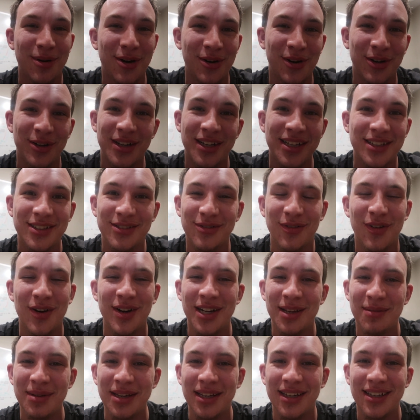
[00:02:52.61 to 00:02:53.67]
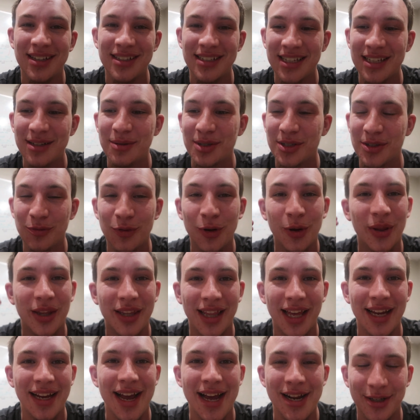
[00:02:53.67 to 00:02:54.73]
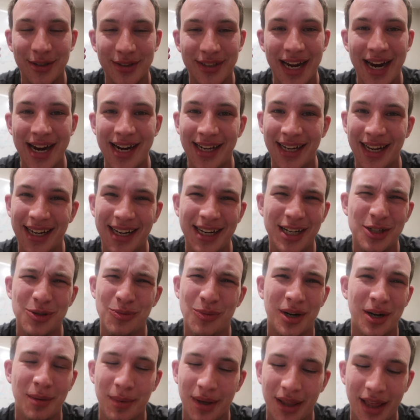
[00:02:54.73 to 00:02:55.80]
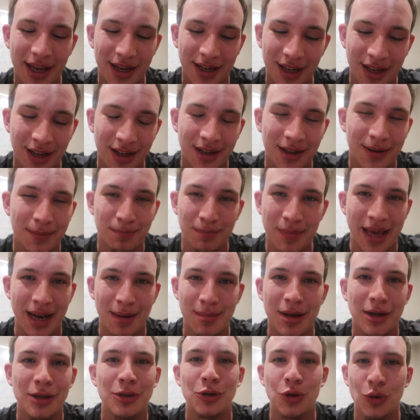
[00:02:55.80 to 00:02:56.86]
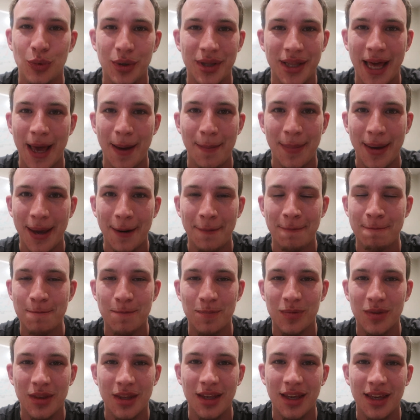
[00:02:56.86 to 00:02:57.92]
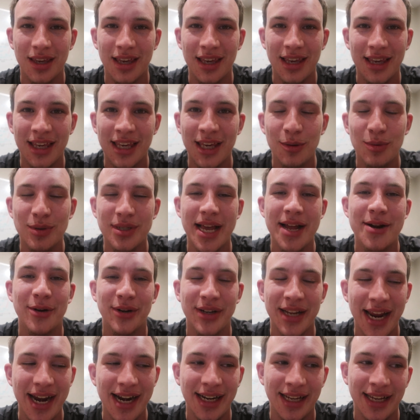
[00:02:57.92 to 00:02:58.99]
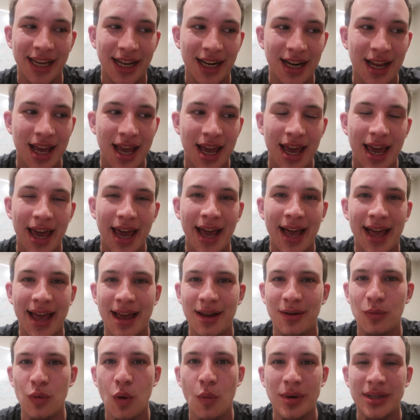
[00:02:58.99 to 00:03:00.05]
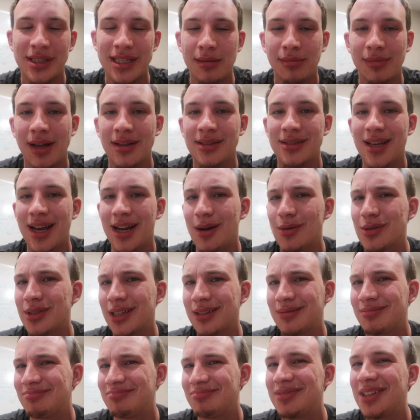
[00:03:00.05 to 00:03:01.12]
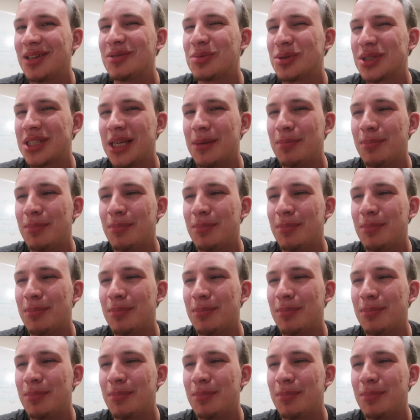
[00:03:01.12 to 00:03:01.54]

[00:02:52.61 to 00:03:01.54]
partner, he's funny because he was really, like, entertaining it. He didn't want to be like, man, I'm not doing that, man. He was entertaining it. And when we stepped outside, I was like, was